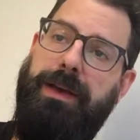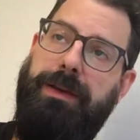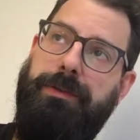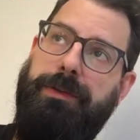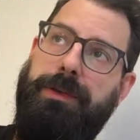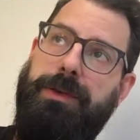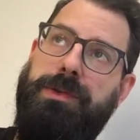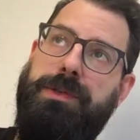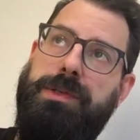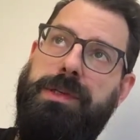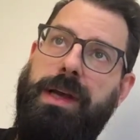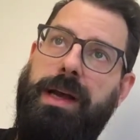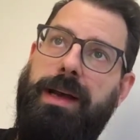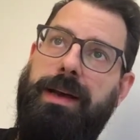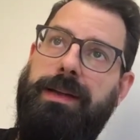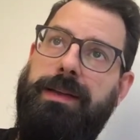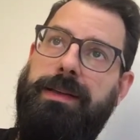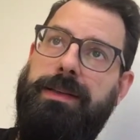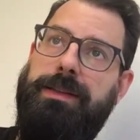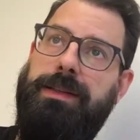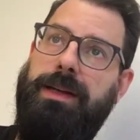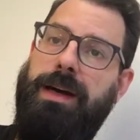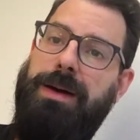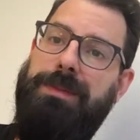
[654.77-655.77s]
If you
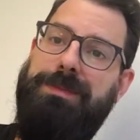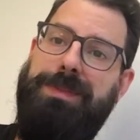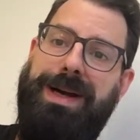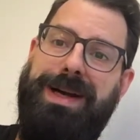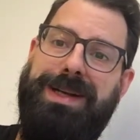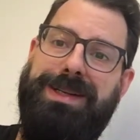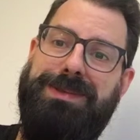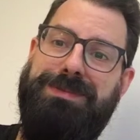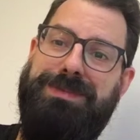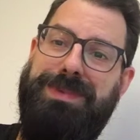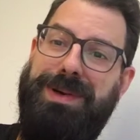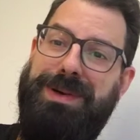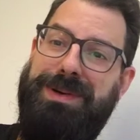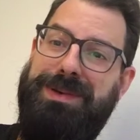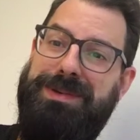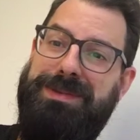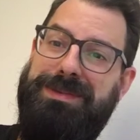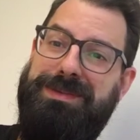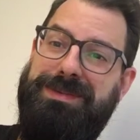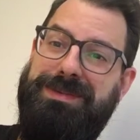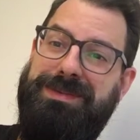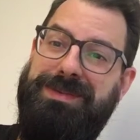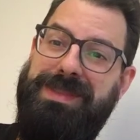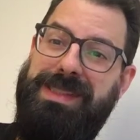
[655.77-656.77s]
said compact
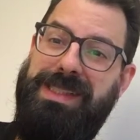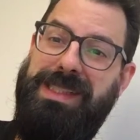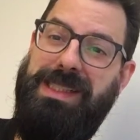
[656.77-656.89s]
bone